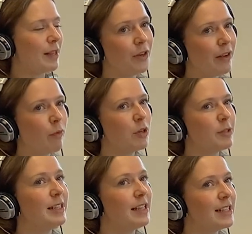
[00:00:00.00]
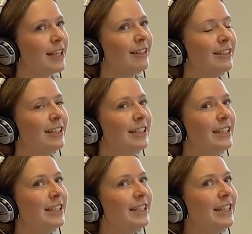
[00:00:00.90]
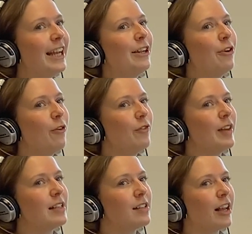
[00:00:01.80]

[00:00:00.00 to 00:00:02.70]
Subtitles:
You never want to be sitting in an office.